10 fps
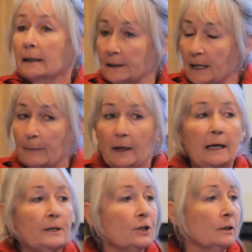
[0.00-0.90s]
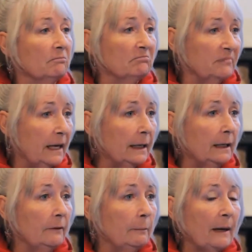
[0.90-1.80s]
contamination,
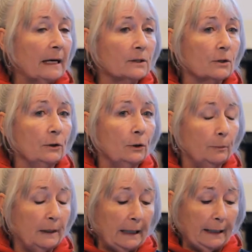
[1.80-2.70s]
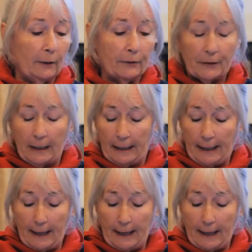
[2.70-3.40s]
negative impacts on human health,